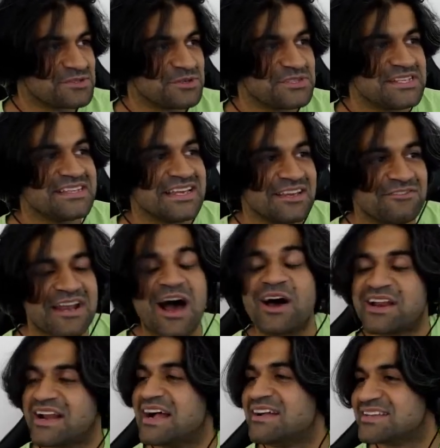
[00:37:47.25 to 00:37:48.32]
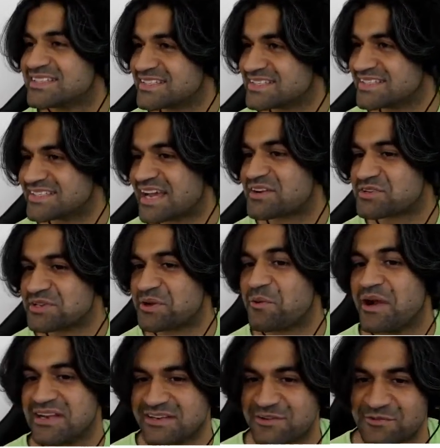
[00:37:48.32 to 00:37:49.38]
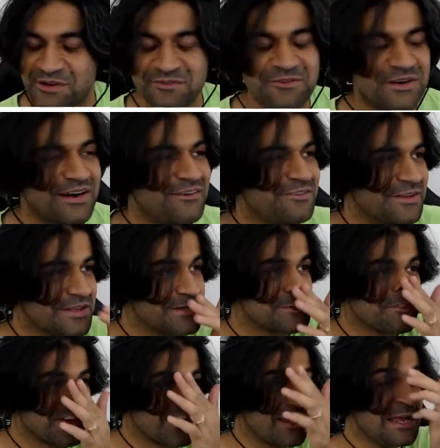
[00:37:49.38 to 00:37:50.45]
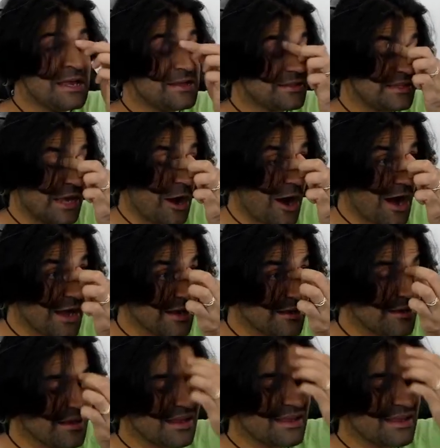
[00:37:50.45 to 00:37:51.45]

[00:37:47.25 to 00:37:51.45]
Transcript: So you see the even-odd analysis is actually quite different for this one. The